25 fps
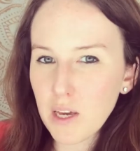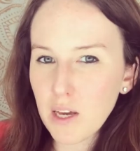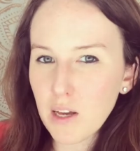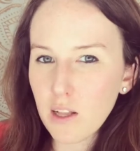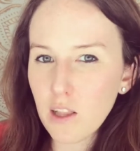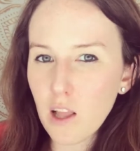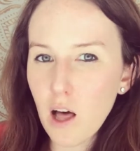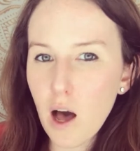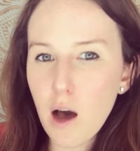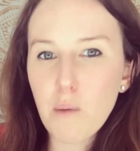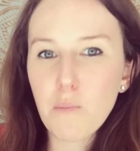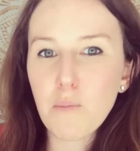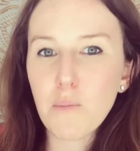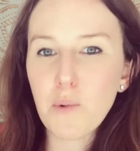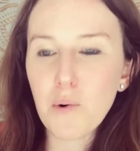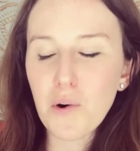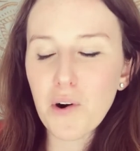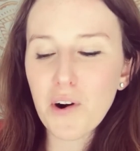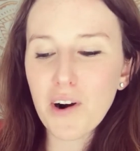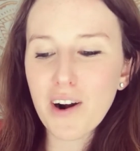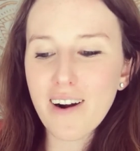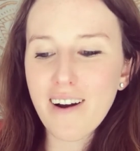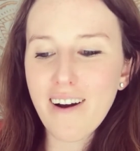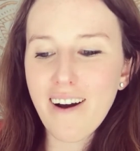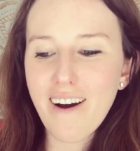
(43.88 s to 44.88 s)
a lot
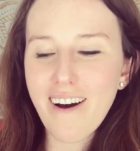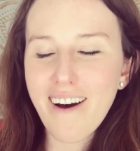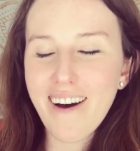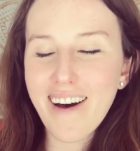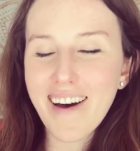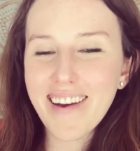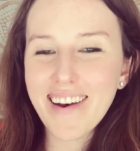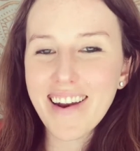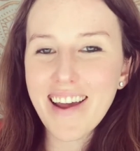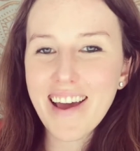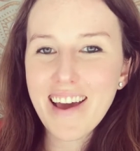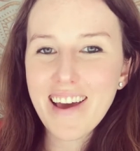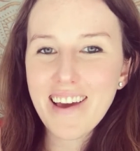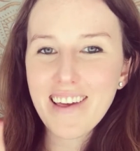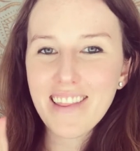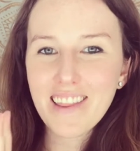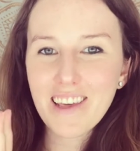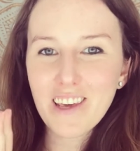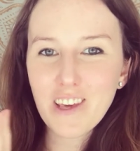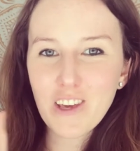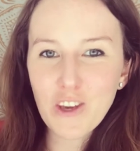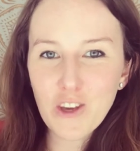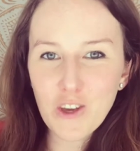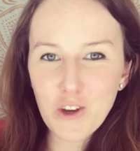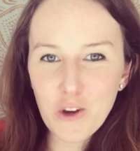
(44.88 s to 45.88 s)
more on the
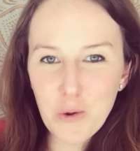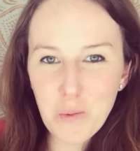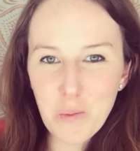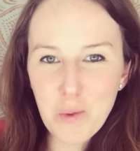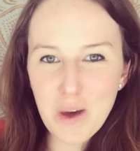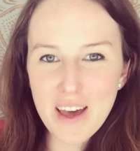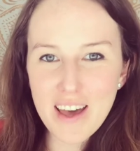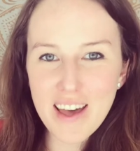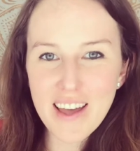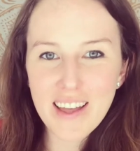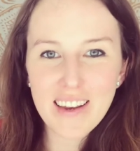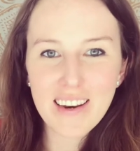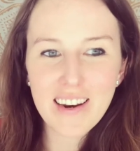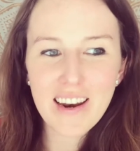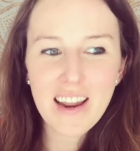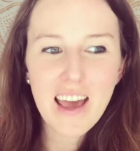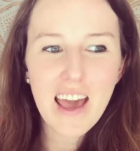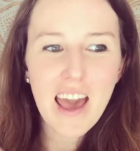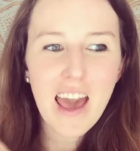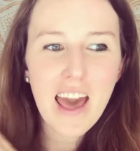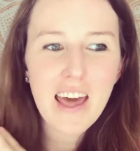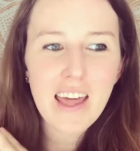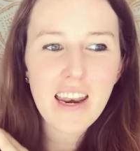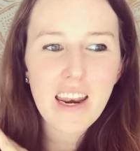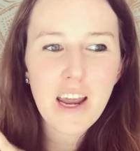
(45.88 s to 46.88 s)
human
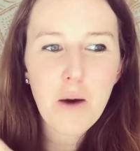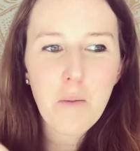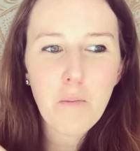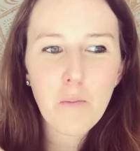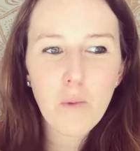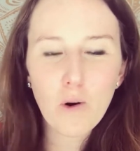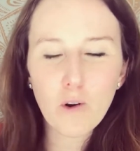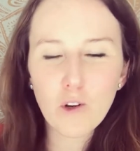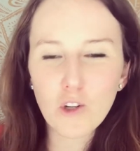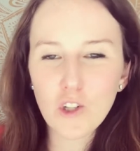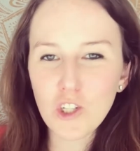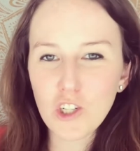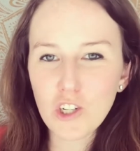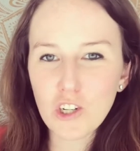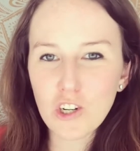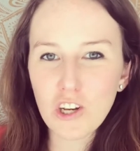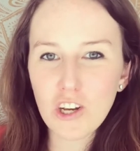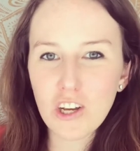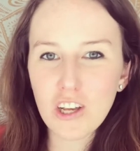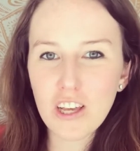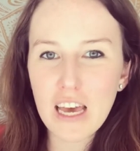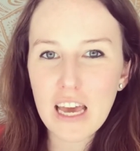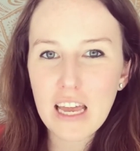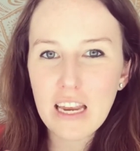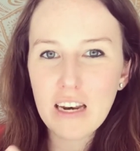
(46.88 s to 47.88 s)
and
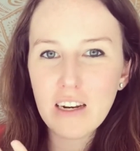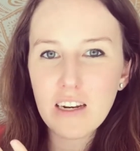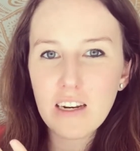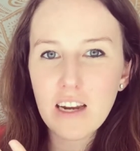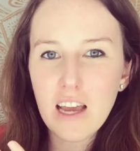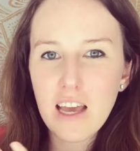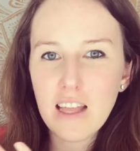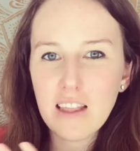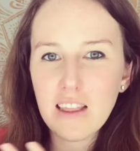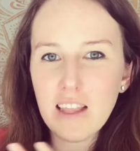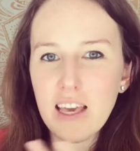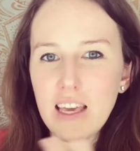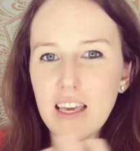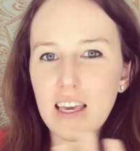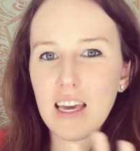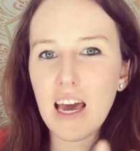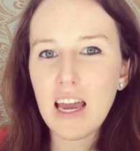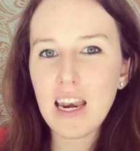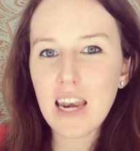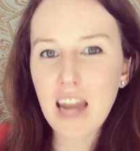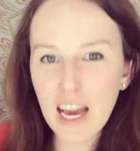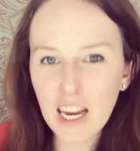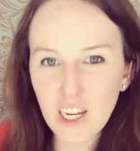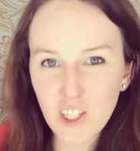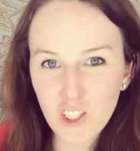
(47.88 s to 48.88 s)
emotional and like
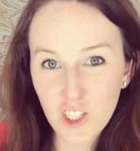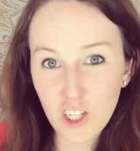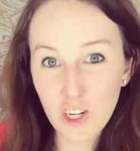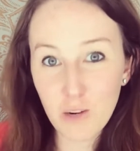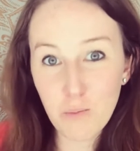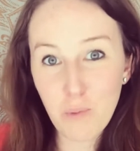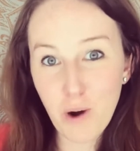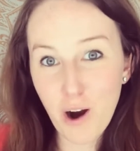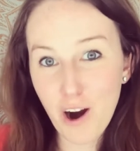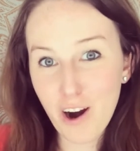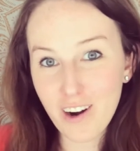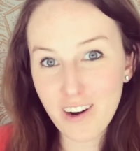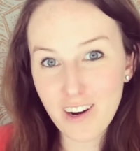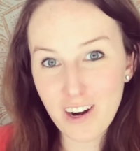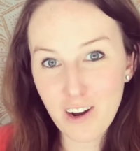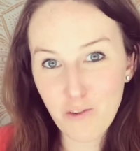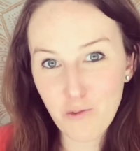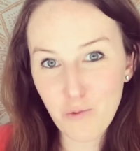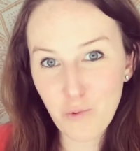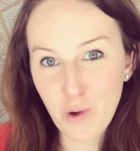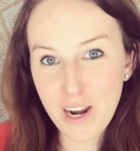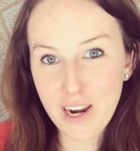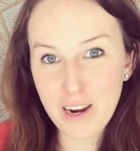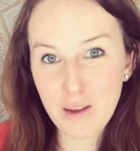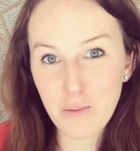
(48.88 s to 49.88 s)
connection part of
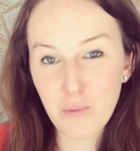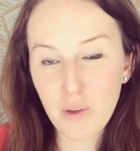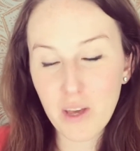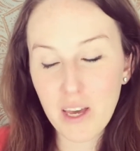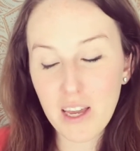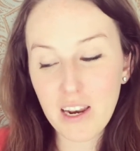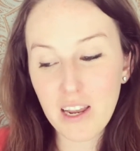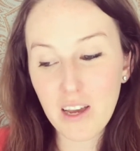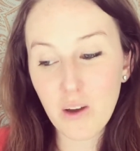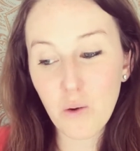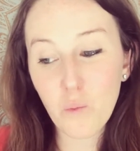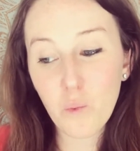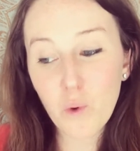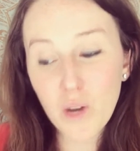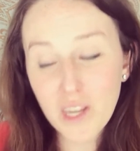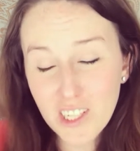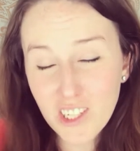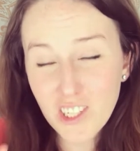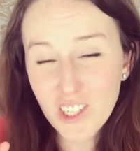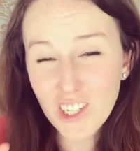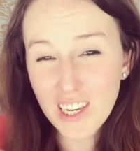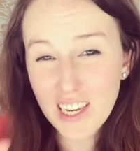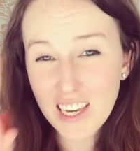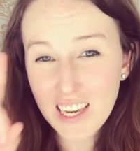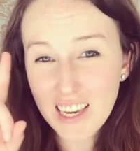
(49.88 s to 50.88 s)
wedding planning,
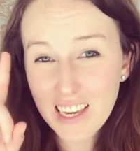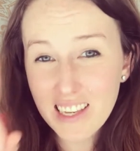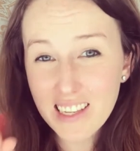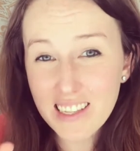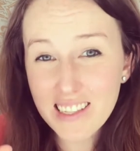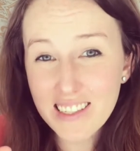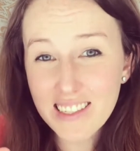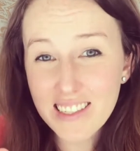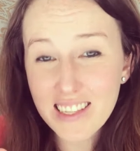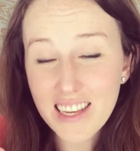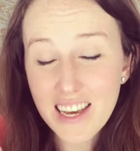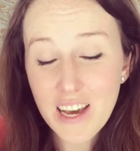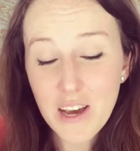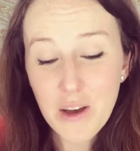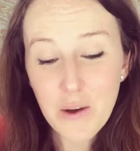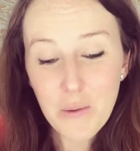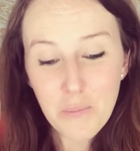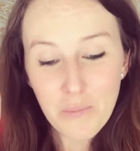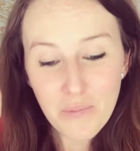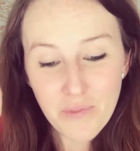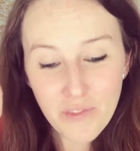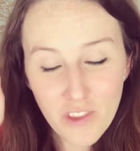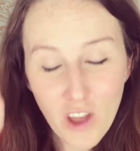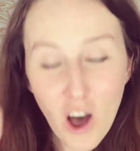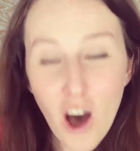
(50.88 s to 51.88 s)
which is
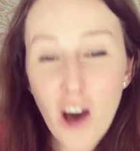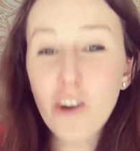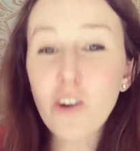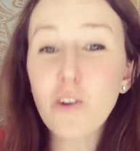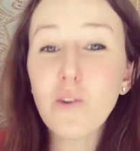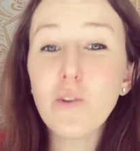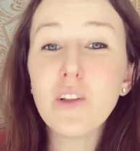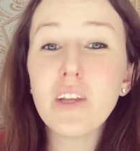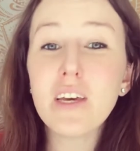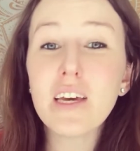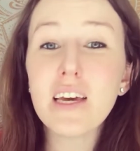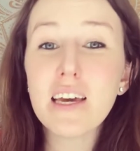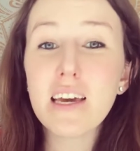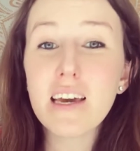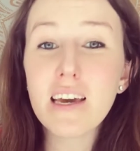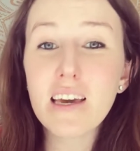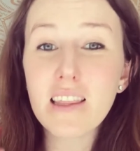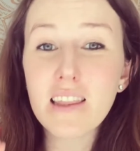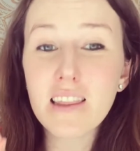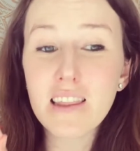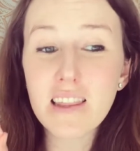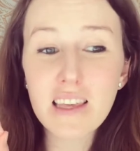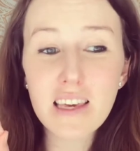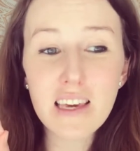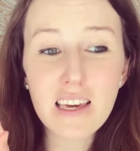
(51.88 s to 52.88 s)
not only
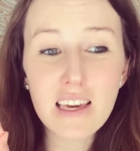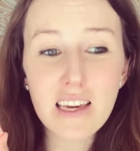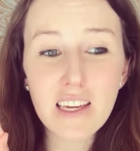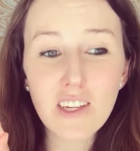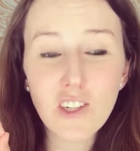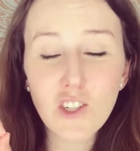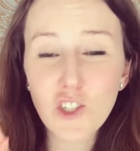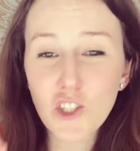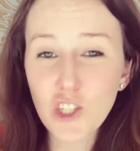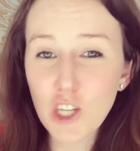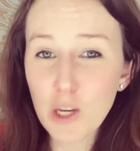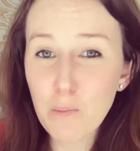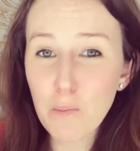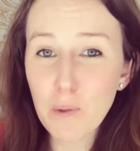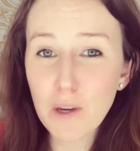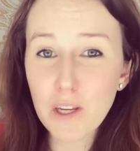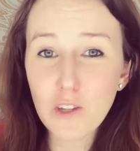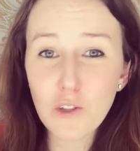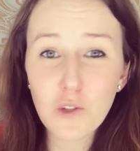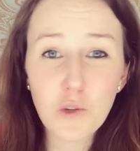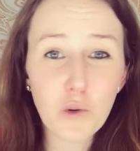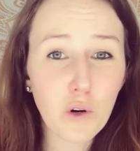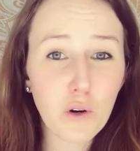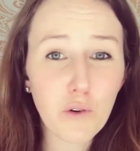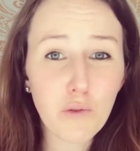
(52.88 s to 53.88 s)
the
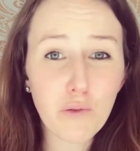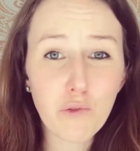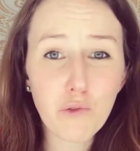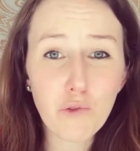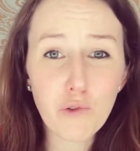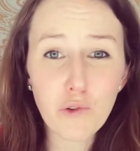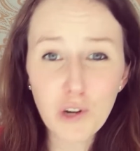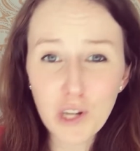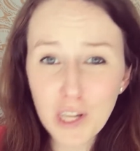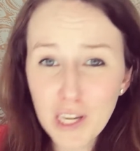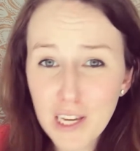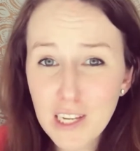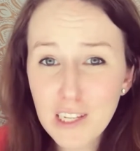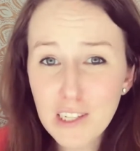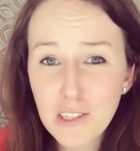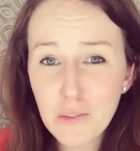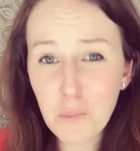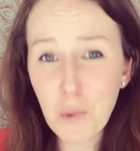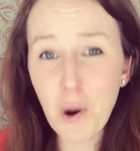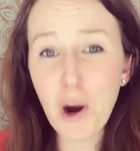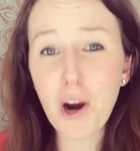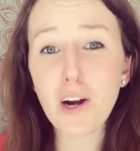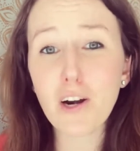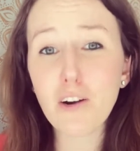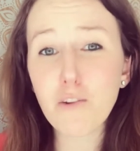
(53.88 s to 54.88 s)
cheapest or freest
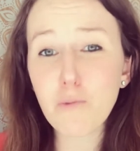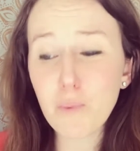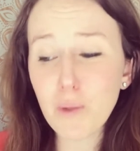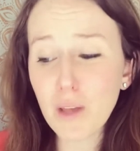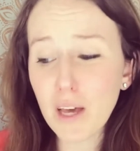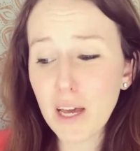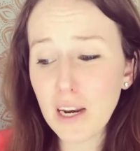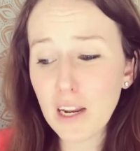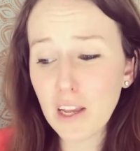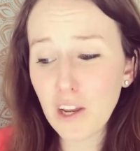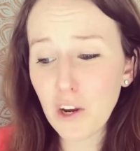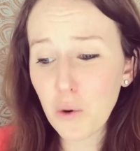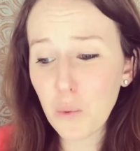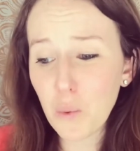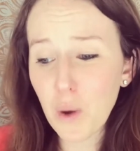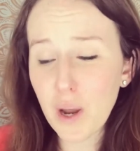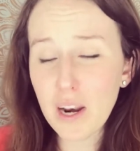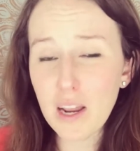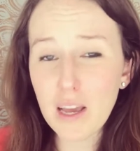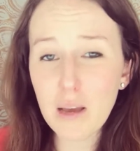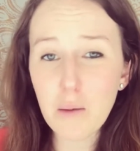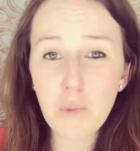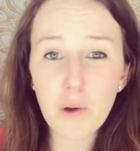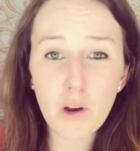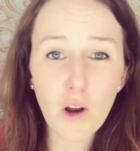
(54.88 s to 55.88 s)
part of planning your
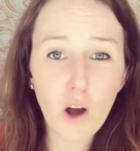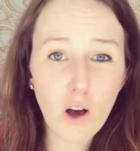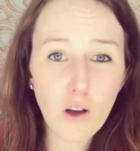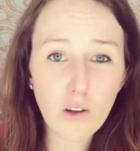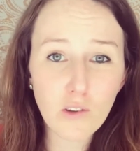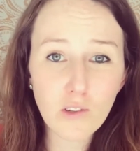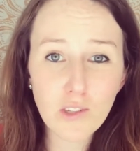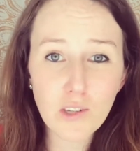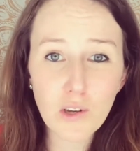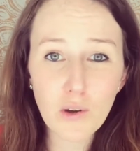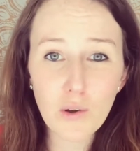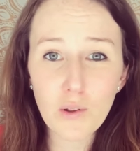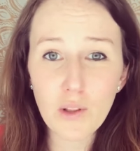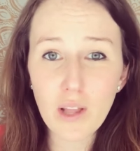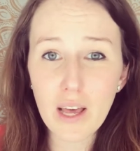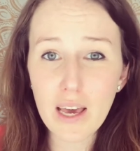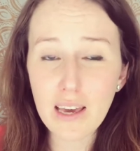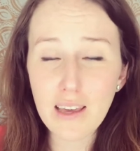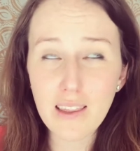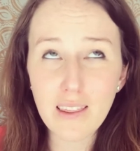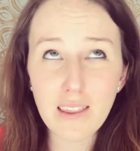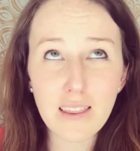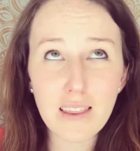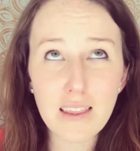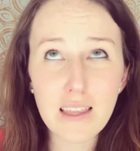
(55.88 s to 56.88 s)
wedding, but also
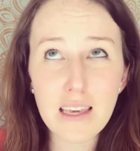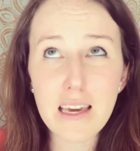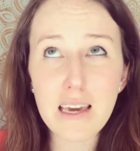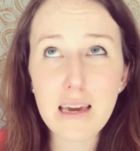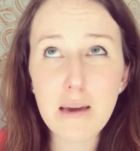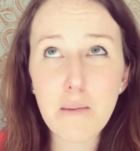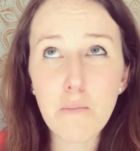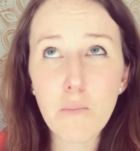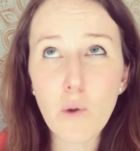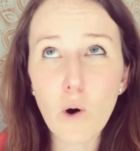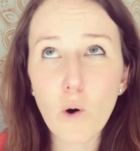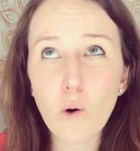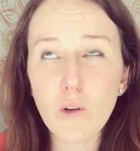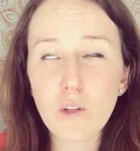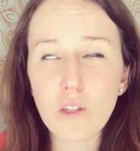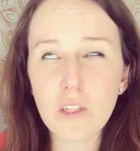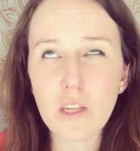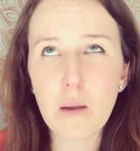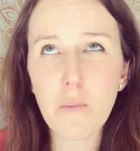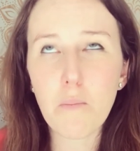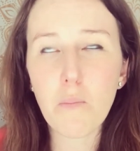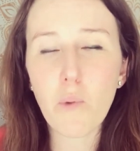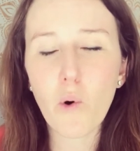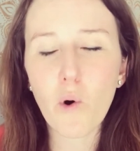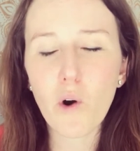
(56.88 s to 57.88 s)
like the most
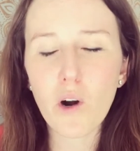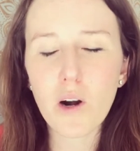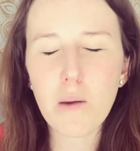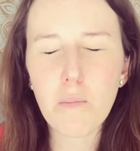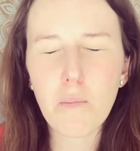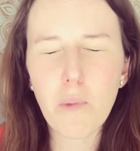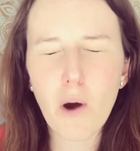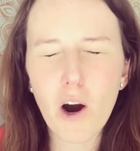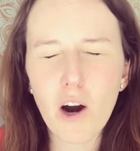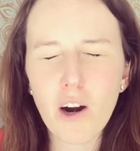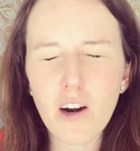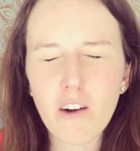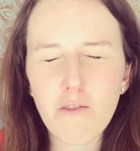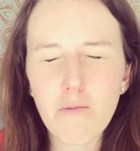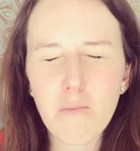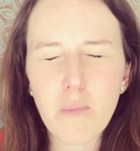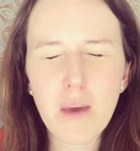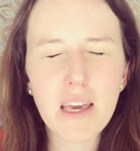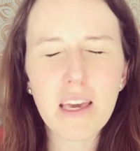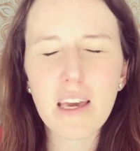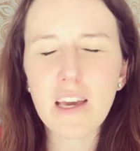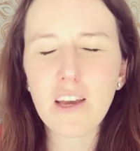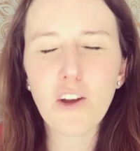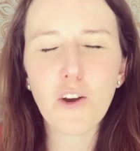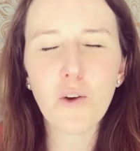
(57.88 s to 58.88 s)
important part of
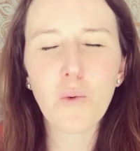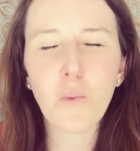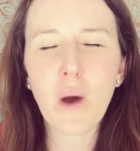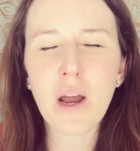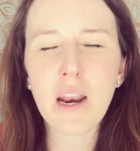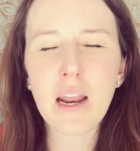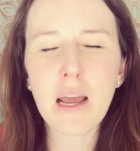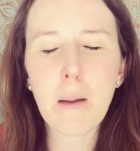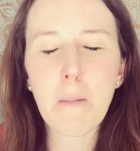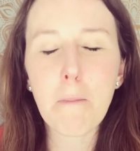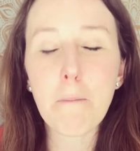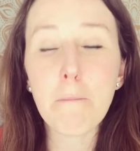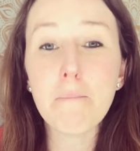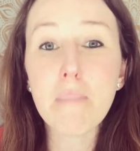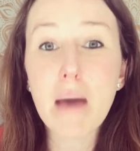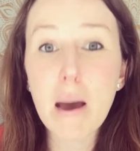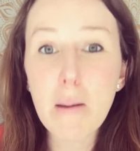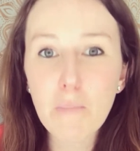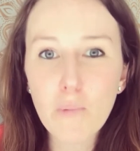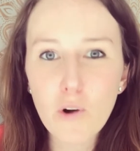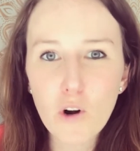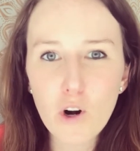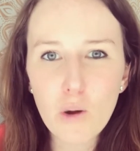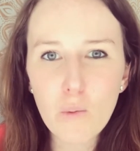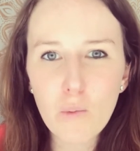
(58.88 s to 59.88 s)
making your wedding
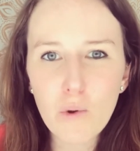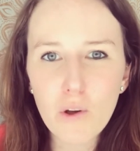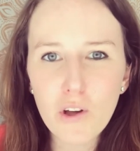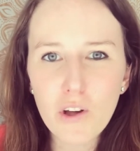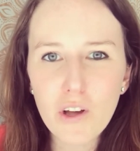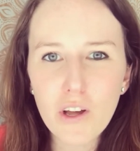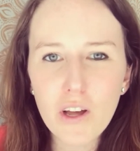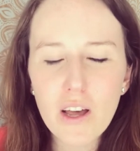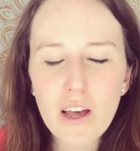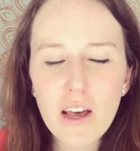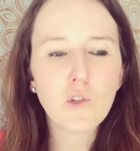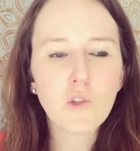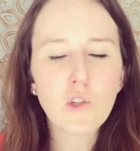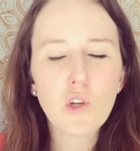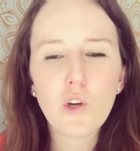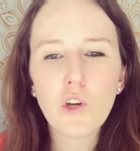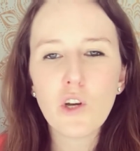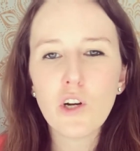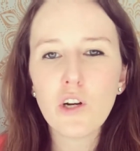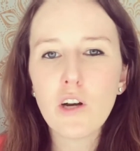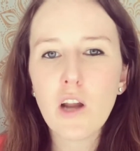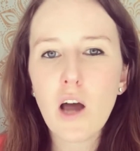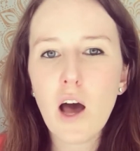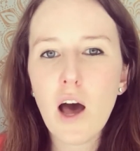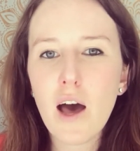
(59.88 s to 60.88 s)
memorable, so
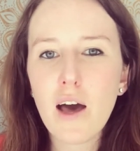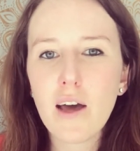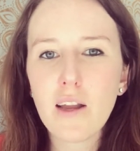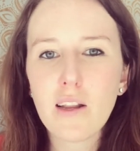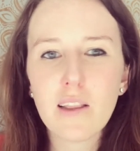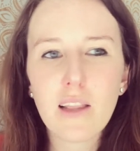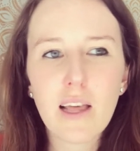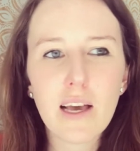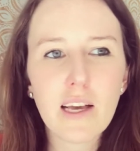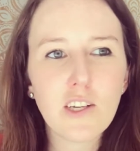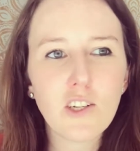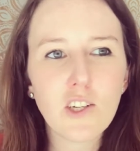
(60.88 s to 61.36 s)
you're not like